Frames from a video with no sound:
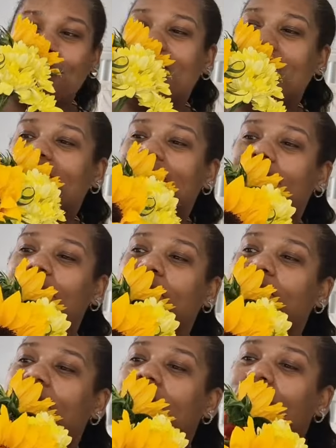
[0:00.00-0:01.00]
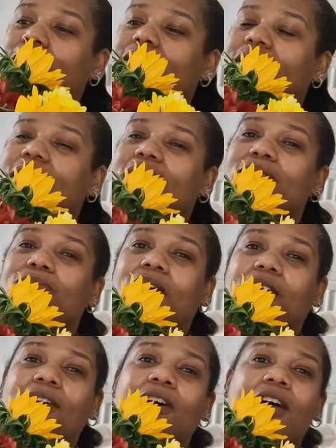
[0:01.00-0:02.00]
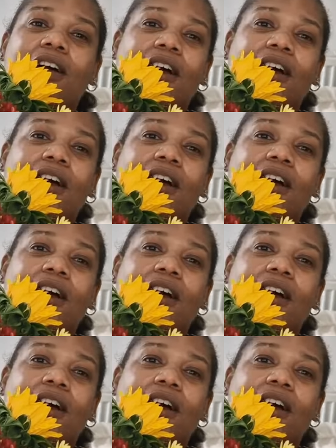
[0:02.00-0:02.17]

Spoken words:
well as the other flowers as well.